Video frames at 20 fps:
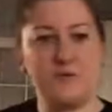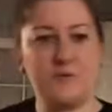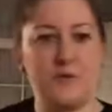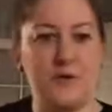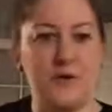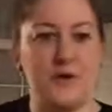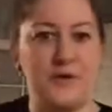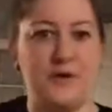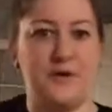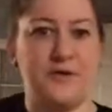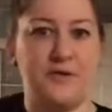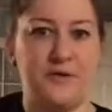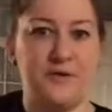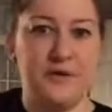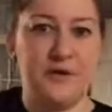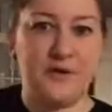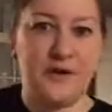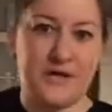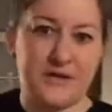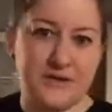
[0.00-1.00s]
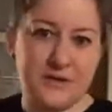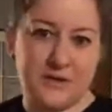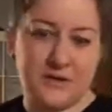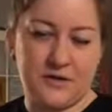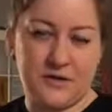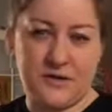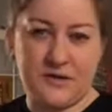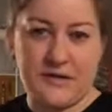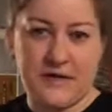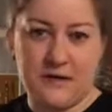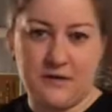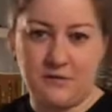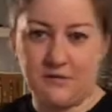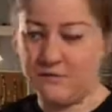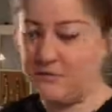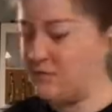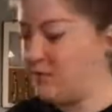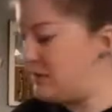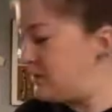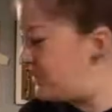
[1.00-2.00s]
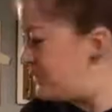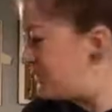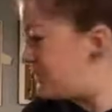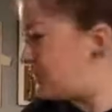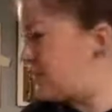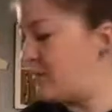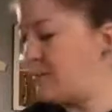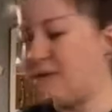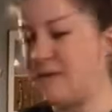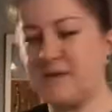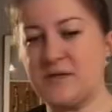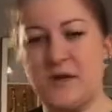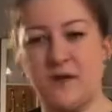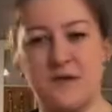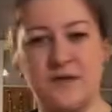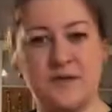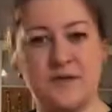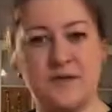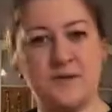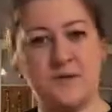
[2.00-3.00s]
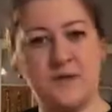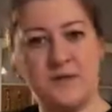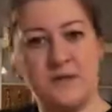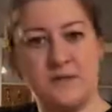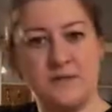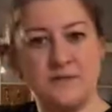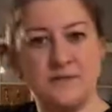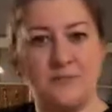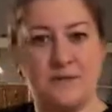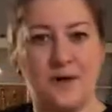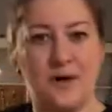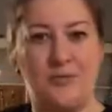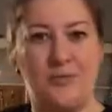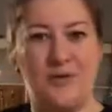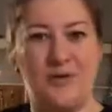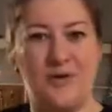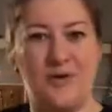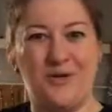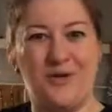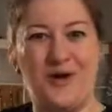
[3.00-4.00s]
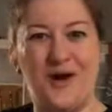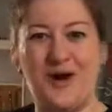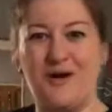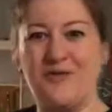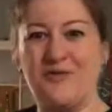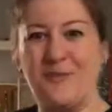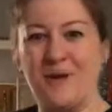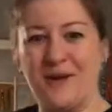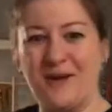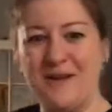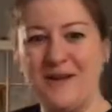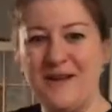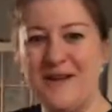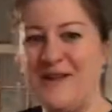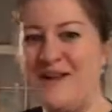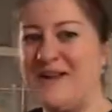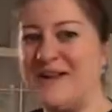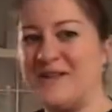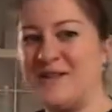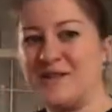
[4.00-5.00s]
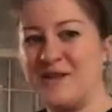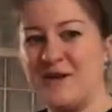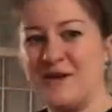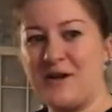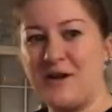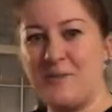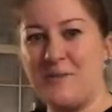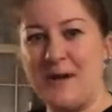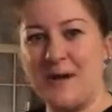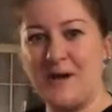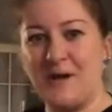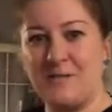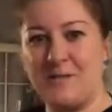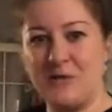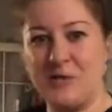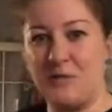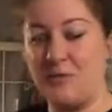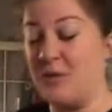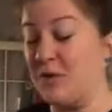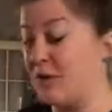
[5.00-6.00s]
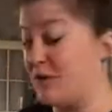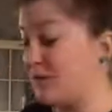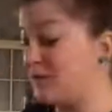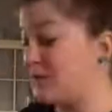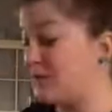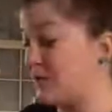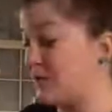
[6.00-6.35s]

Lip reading: was boiling earlier. I turned it down when we started so it didn't all boil off, but it's going to come back up to a boil.